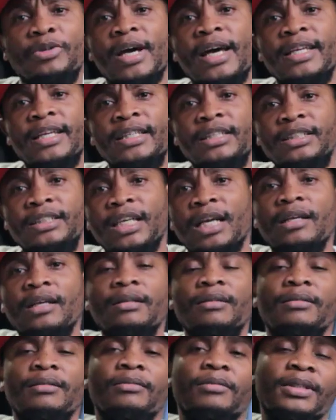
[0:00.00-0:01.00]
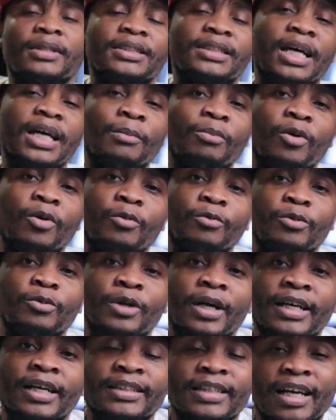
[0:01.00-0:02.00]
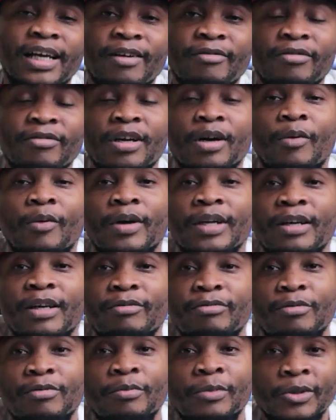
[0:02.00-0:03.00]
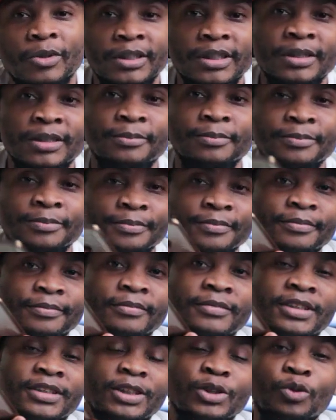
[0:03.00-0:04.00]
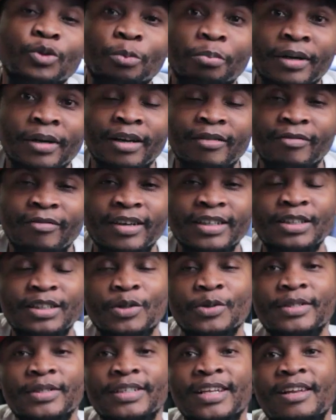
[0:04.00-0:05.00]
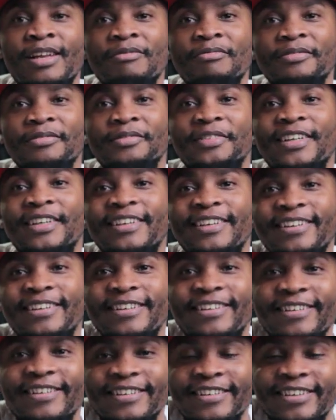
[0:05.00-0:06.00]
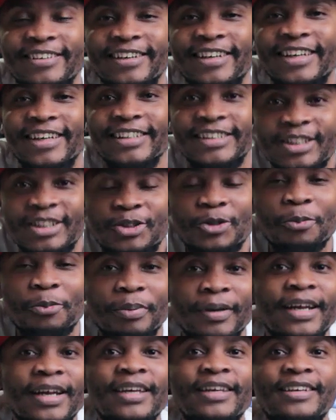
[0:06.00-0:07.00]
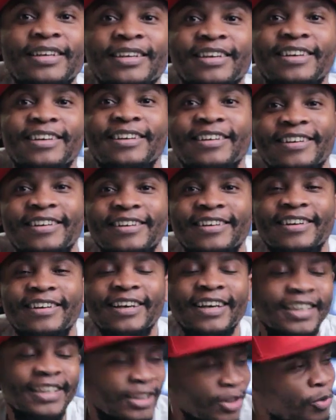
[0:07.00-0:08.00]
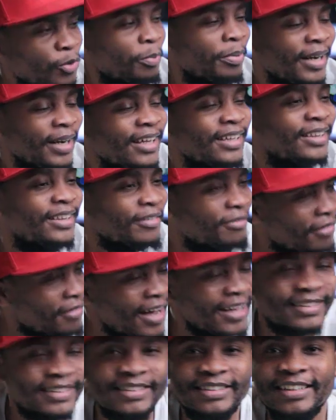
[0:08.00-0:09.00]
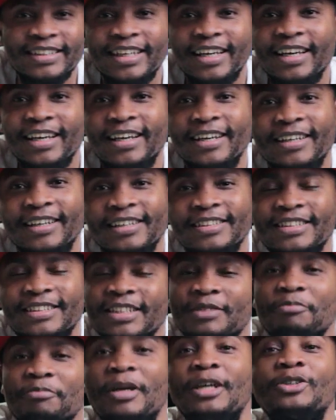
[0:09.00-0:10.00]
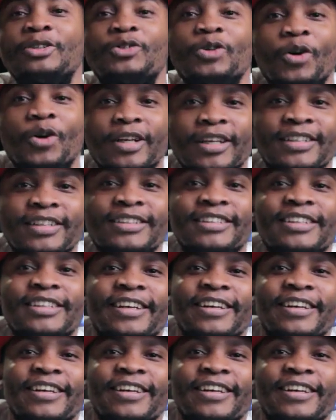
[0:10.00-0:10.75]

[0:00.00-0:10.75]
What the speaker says: Reality check. What's up? Hope you guys are having a wonderful morning. Mm-hmm. Did you breakfast yourself? Did you break the fast? Let's make sure,